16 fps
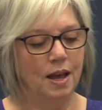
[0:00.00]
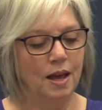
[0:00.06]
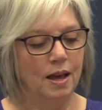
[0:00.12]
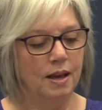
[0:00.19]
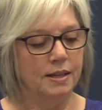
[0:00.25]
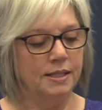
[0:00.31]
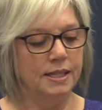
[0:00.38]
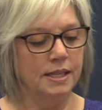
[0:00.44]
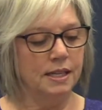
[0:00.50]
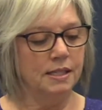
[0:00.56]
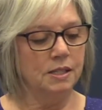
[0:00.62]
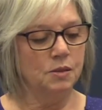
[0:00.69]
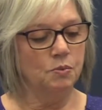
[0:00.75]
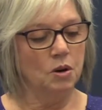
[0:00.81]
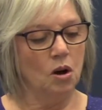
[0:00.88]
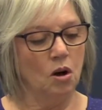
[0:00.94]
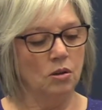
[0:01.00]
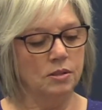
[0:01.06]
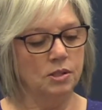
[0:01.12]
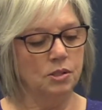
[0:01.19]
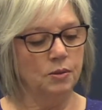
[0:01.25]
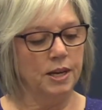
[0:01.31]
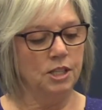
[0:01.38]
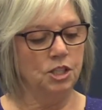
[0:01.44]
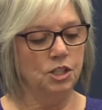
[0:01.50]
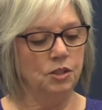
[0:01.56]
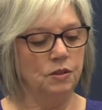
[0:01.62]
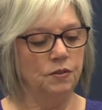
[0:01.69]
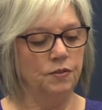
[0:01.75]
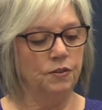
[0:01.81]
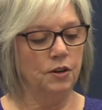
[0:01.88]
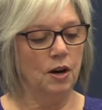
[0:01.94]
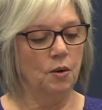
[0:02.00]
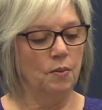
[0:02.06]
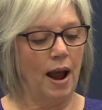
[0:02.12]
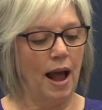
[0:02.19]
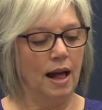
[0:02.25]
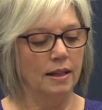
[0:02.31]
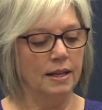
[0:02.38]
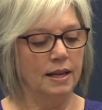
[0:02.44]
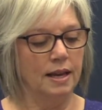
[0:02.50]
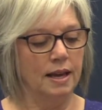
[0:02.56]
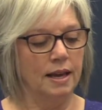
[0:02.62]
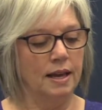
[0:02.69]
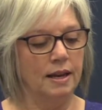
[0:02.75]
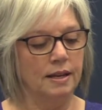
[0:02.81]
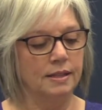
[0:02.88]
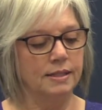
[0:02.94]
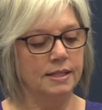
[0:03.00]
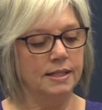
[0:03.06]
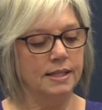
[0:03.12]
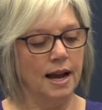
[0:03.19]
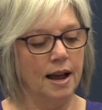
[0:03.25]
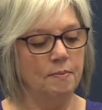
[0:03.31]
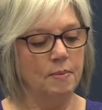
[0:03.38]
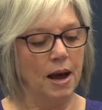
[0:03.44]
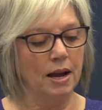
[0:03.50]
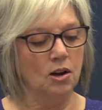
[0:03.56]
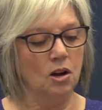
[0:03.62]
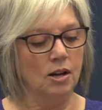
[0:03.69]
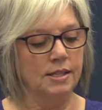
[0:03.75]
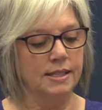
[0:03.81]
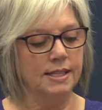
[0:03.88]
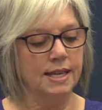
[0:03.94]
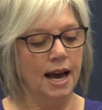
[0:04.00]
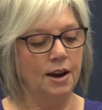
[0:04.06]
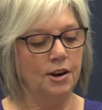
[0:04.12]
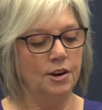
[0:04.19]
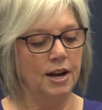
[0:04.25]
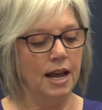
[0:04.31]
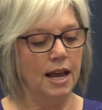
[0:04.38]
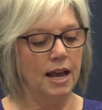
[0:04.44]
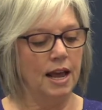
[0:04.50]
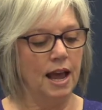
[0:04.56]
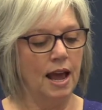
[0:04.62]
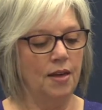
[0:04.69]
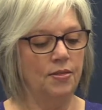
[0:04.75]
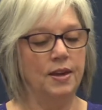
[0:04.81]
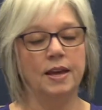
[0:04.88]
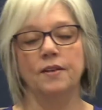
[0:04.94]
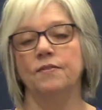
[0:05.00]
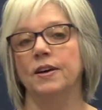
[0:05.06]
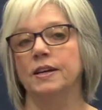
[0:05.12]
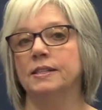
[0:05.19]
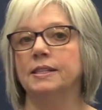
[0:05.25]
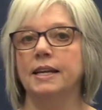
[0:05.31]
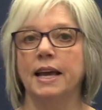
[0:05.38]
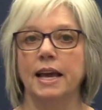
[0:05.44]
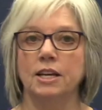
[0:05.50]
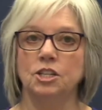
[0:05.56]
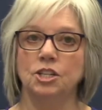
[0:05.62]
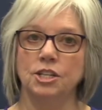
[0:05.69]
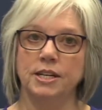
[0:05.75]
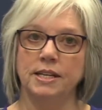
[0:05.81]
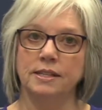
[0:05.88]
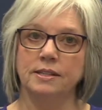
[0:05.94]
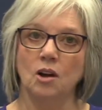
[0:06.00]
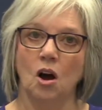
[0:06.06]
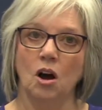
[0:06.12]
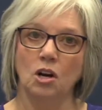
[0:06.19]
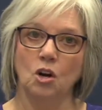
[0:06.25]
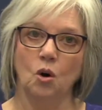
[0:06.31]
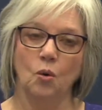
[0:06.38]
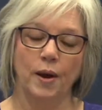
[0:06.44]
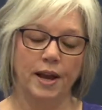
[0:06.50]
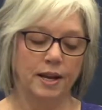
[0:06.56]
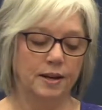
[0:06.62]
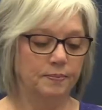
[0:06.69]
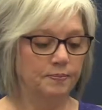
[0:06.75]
Tickets were also issued for a rally in Steinbach on Saturday, and the investigation is ongoing.